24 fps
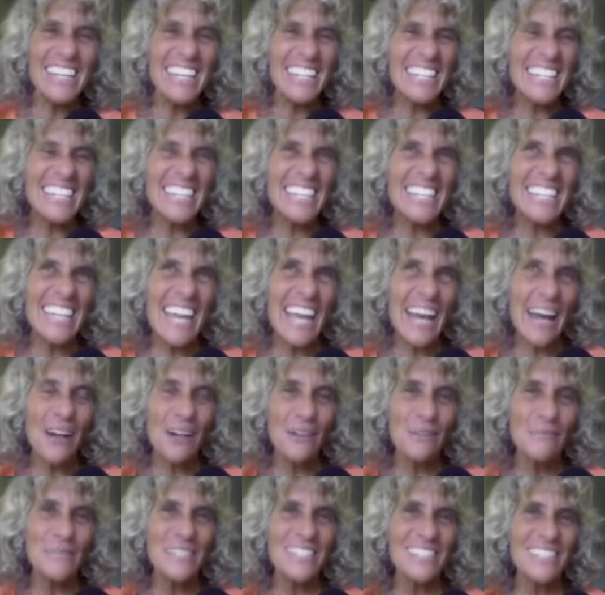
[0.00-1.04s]
it, it
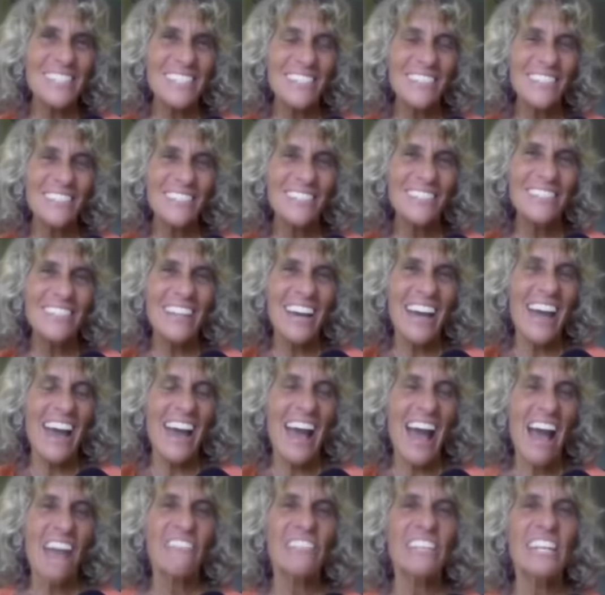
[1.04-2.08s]
helps to
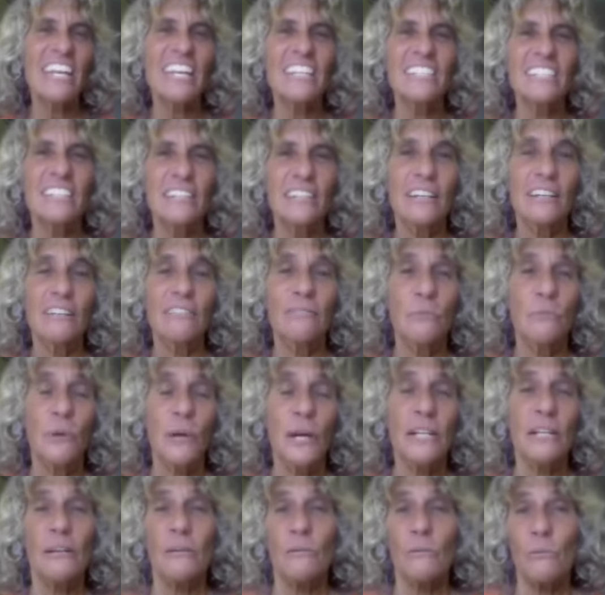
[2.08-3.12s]
have an idea of
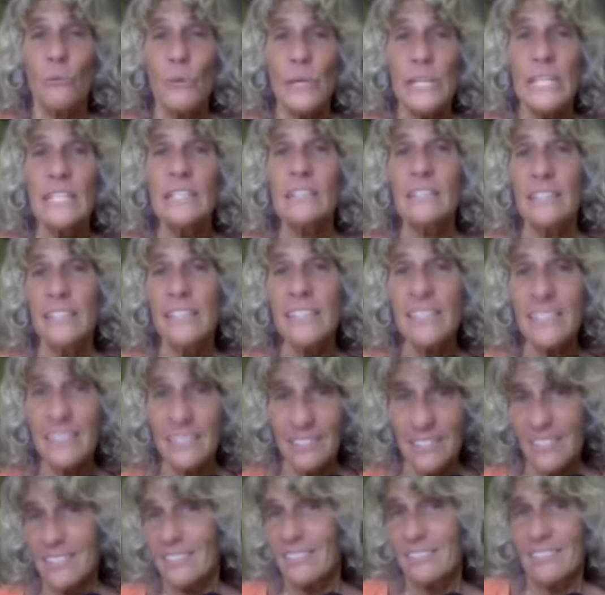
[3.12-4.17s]
what real
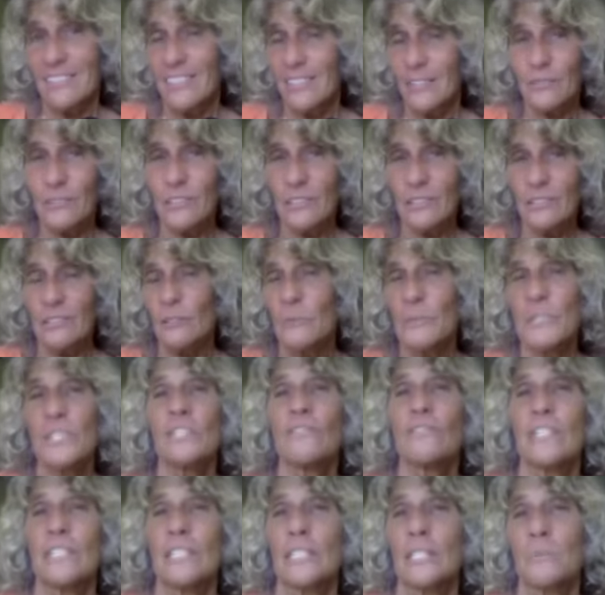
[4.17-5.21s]
is. You know, to, to each
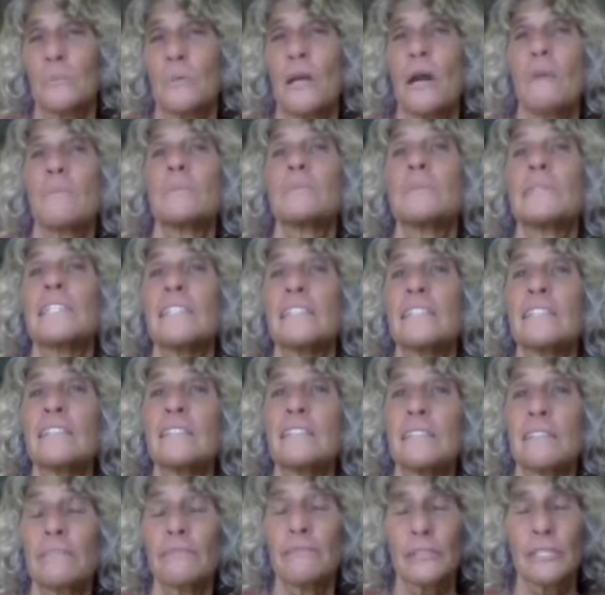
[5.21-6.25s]
of us is probably a
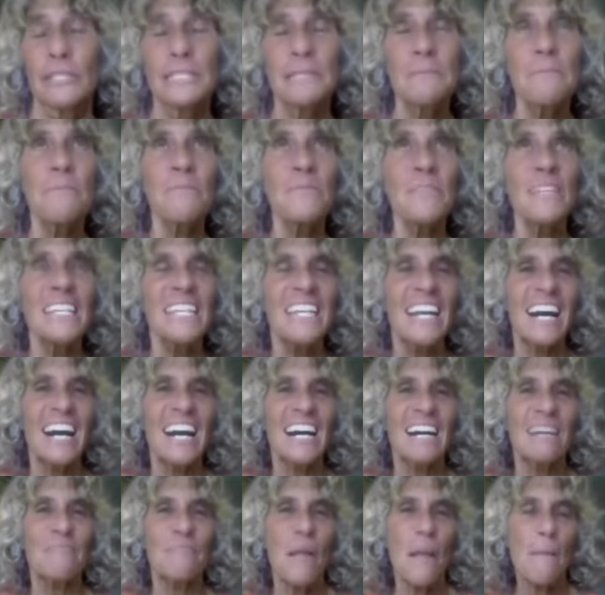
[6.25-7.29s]
little different.
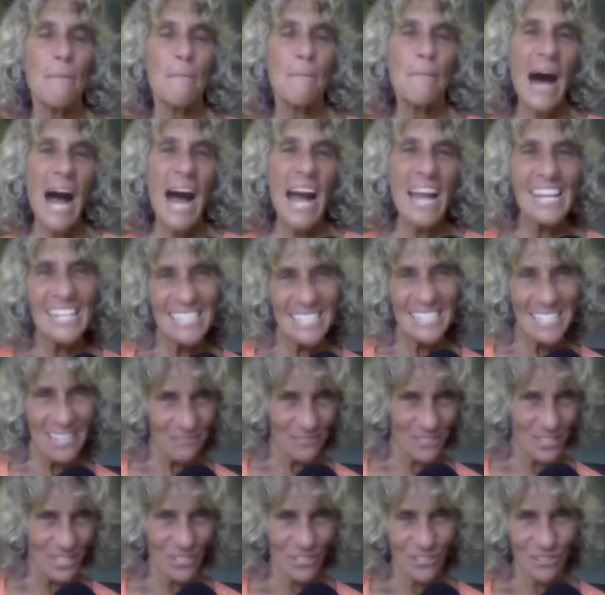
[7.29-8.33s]
Um, my
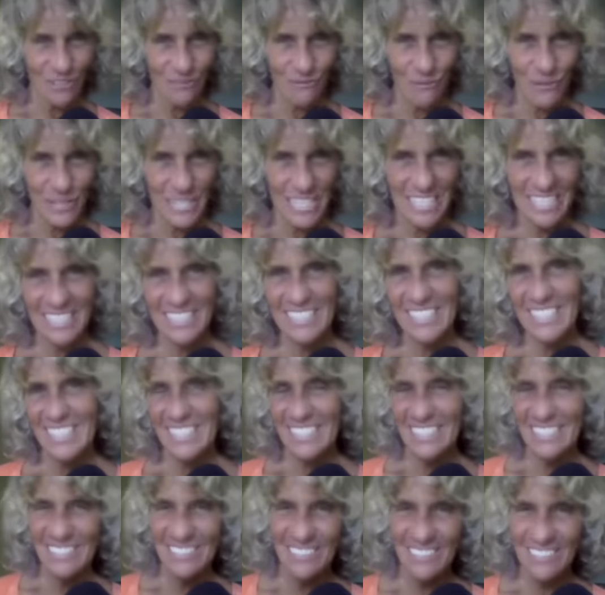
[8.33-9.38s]
definition of real in this
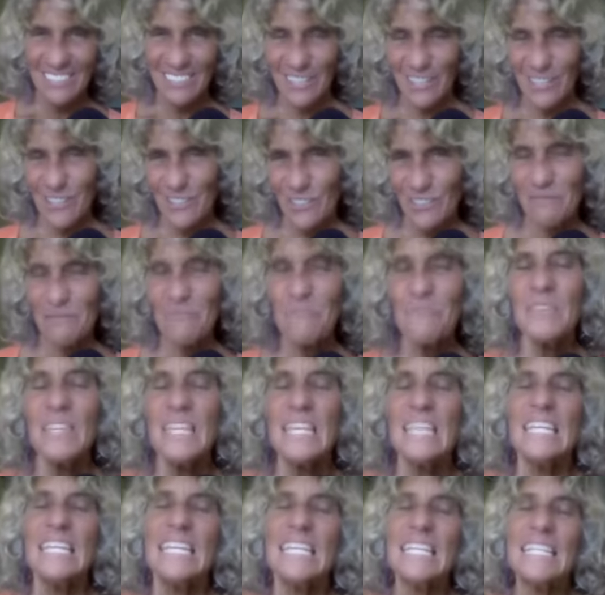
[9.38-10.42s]
little discussion
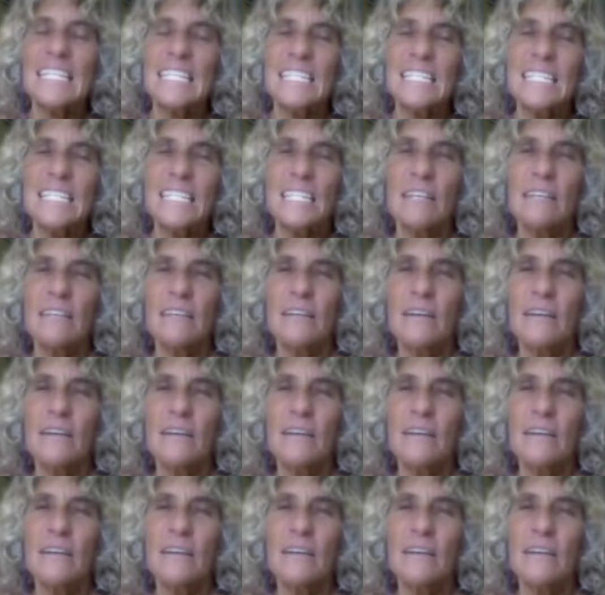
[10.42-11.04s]
is